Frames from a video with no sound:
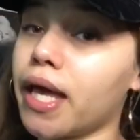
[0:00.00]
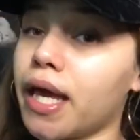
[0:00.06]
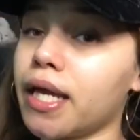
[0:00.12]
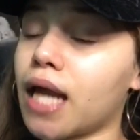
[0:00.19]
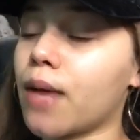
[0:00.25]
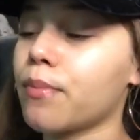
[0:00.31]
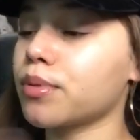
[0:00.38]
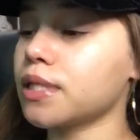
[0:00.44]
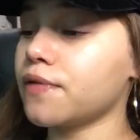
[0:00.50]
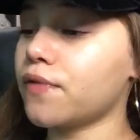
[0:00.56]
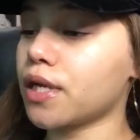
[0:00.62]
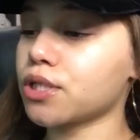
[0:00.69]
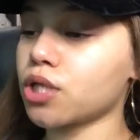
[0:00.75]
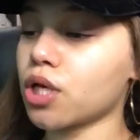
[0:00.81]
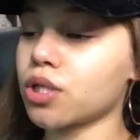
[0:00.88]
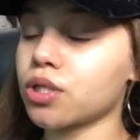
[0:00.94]
And I believe
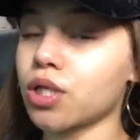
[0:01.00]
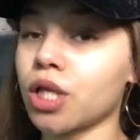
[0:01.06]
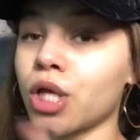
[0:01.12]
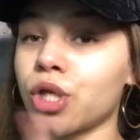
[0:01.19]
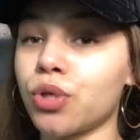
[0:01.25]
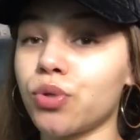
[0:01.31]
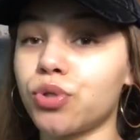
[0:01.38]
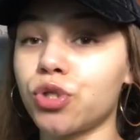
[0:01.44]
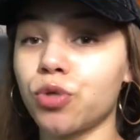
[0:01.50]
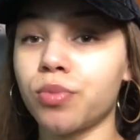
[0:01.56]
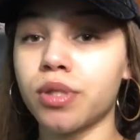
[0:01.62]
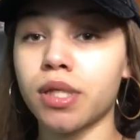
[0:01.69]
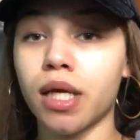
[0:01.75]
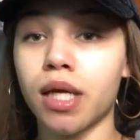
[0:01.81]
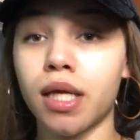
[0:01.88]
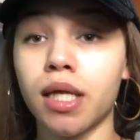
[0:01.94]
I saw this on like YouTube.
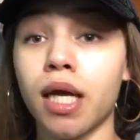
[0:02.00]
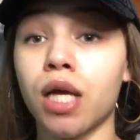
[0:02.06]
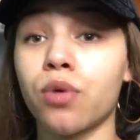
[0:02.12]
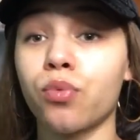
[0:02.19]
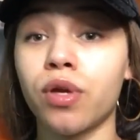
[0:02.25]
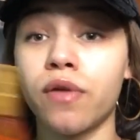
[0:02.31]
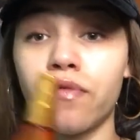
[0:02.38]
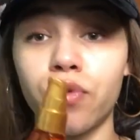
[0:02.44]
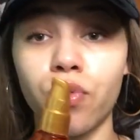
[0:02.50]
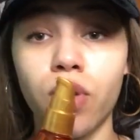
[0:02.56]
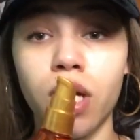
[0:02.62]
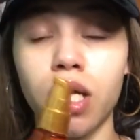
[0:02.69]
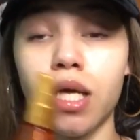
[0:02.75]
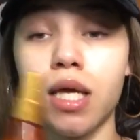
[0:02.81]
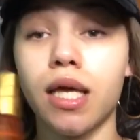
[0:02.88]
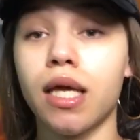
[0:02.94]
This lady did like a review
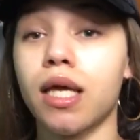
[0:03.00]
on it.